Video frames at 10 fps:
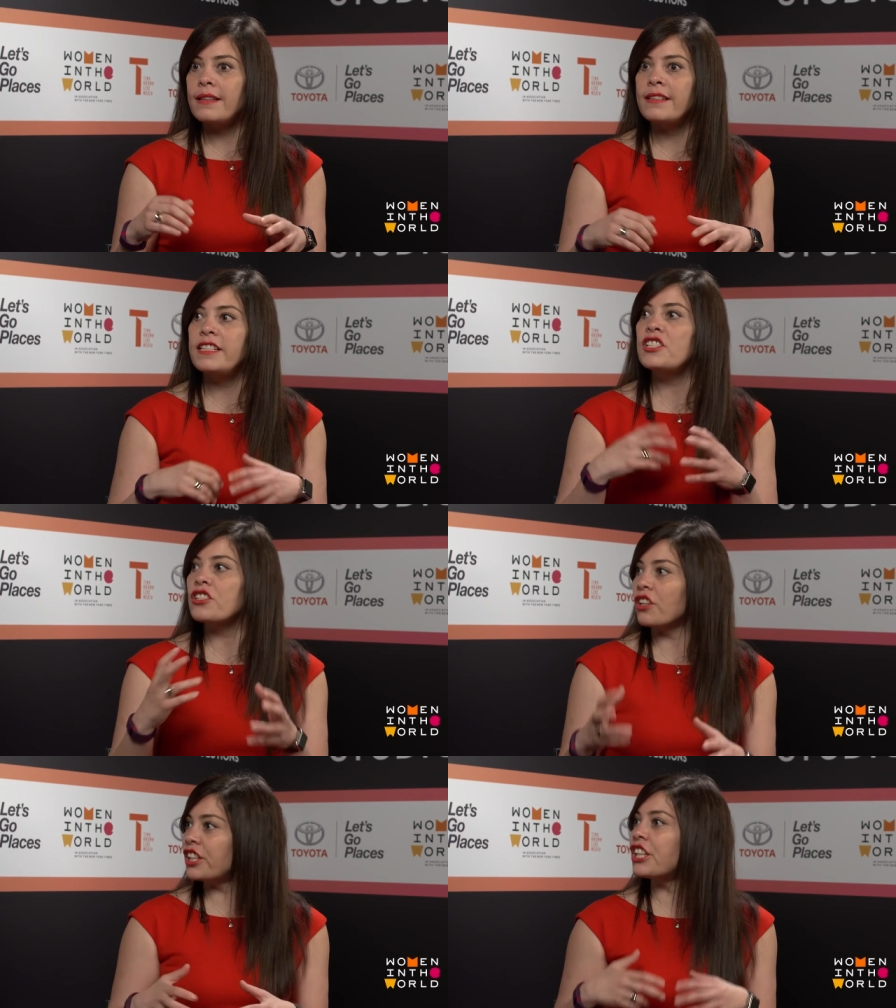
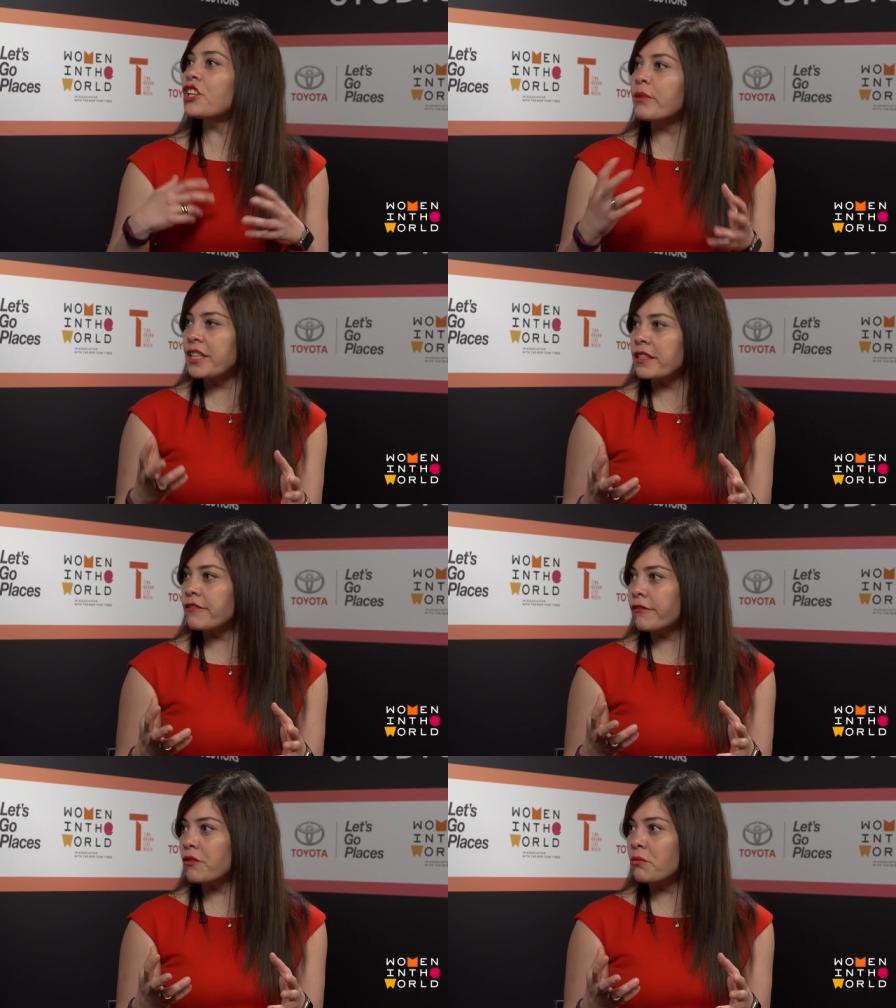additional
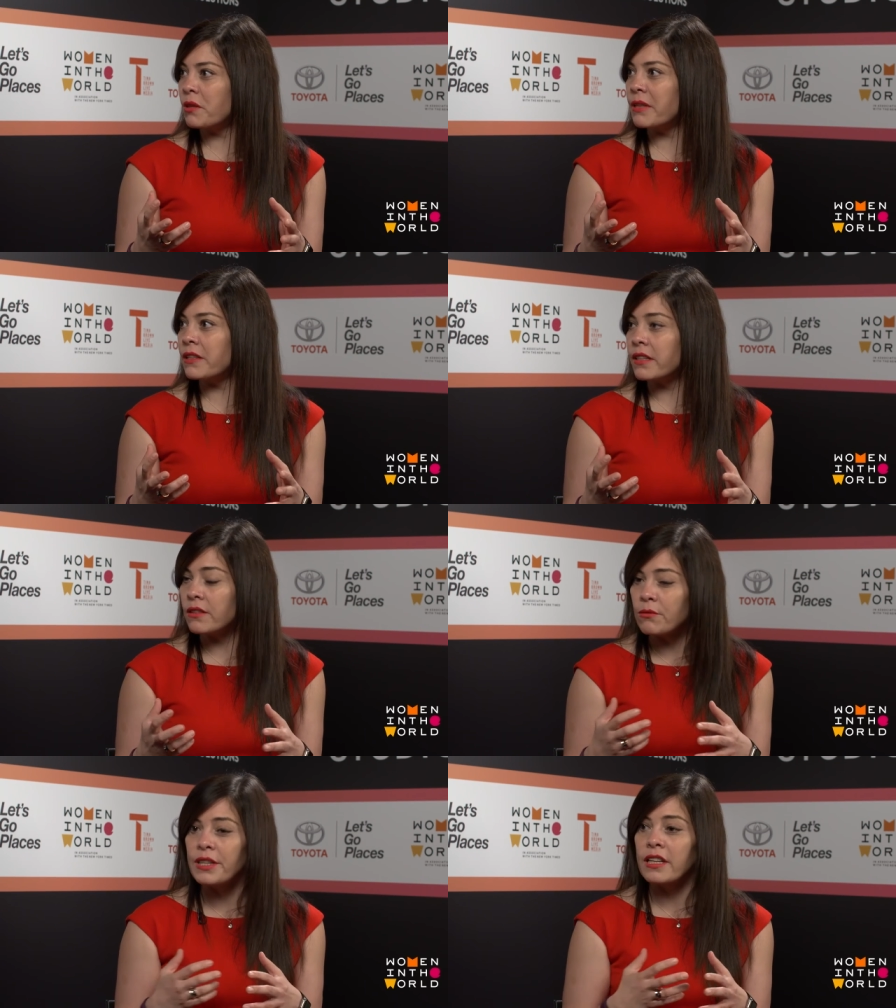ingredient for women
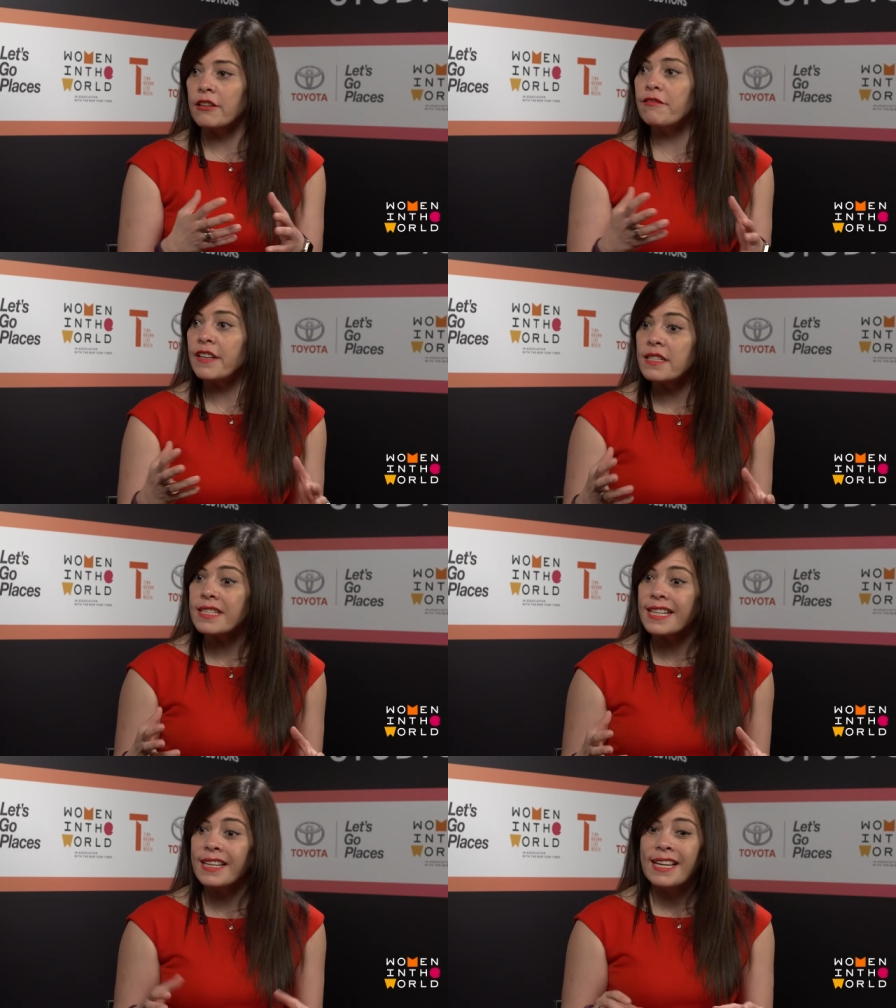that we are
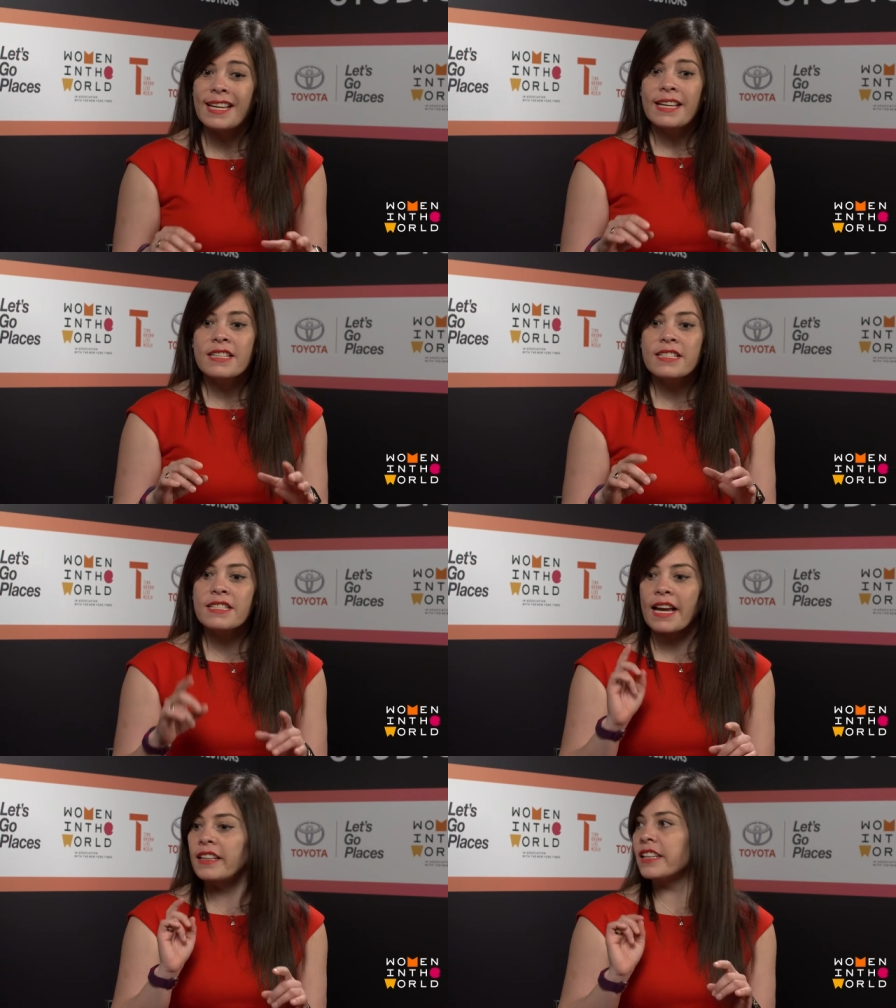facing
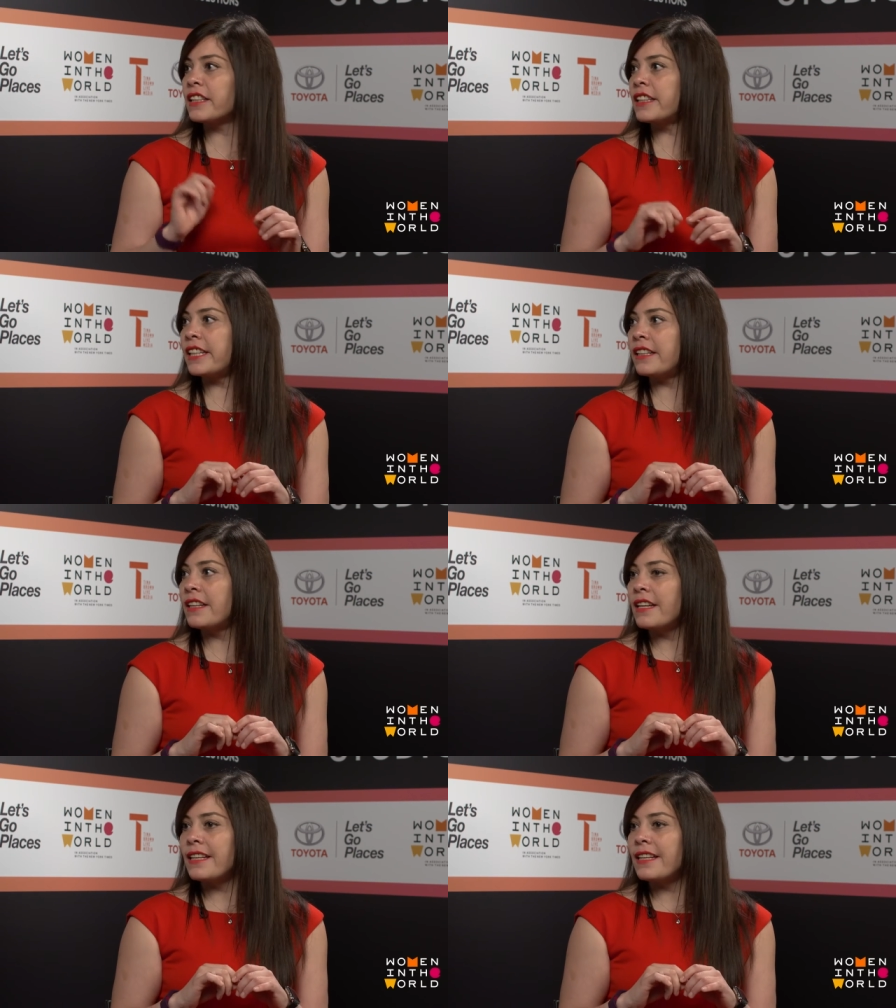silently,